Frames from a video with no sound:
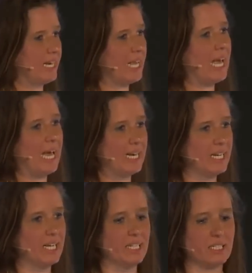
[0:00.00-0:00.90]

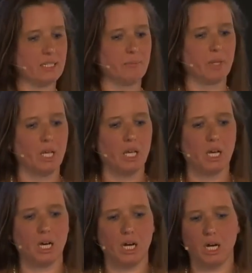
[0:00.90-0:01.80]
candidates.
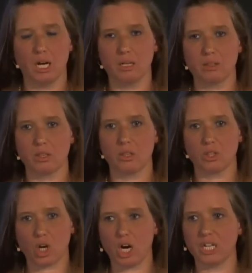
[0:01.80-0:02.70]

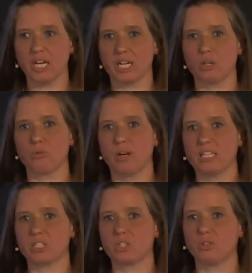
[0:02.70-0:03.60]
Cardiac
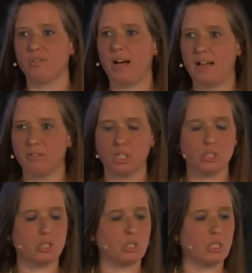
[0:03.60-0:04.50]
arrest
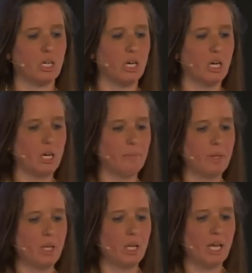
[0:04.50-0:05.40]
survivors,
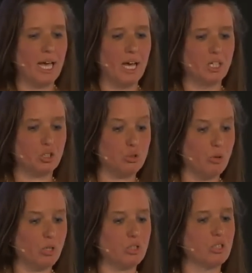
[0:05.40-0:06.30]

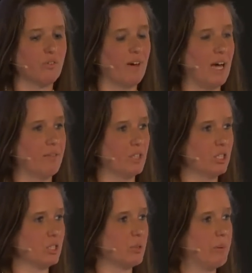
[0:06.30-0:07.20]
stroke
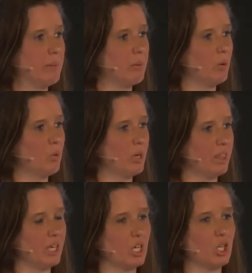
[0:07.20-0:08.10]
survivors, people with
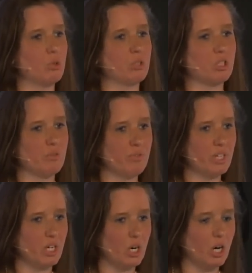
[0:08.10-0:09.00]
acute
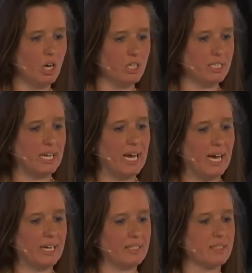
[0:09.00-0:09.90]
severe heart
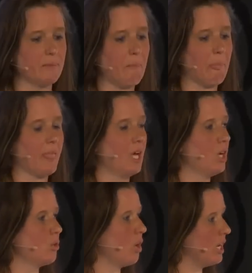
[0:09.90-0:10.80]
attacks,
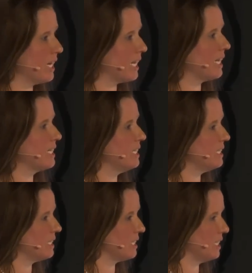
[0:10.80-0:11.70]
chronic kidney
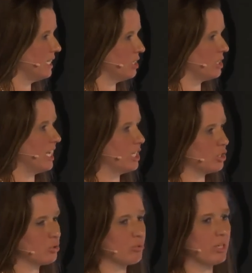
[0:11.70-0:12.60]
disease, stage
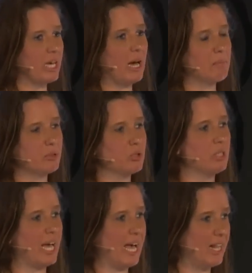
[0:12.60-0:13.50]
3 up to
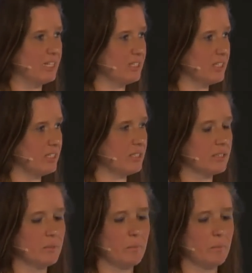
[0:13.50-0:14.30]
dialysis,